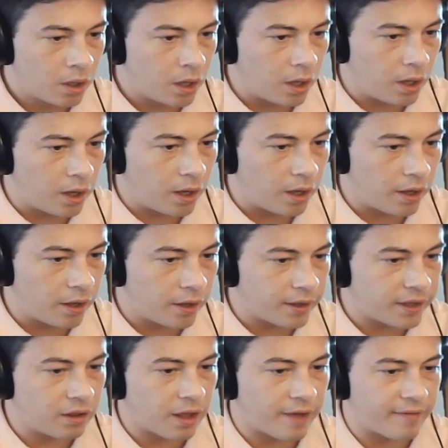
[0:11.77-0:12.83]
Uh
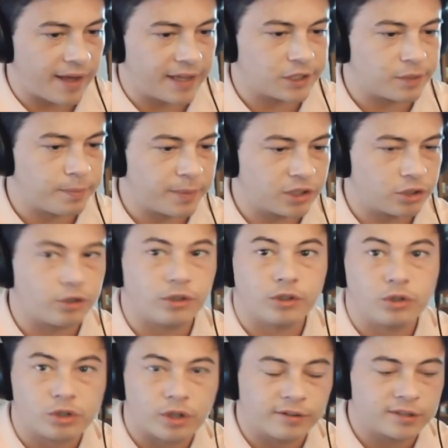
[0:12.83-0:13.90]
he'll have ads. Make sure to
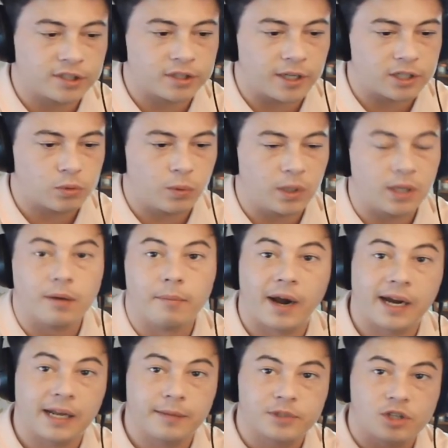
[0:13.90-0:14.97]
use all the slash Suibhne.
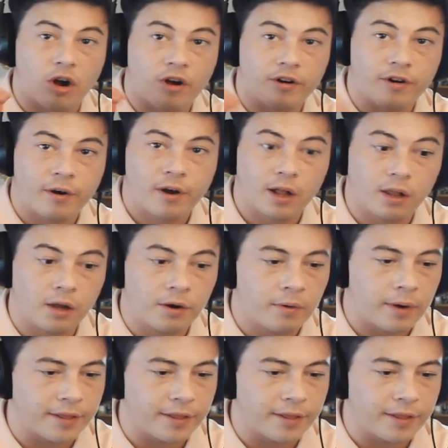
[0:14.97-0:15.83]
My name's Connor. Hello.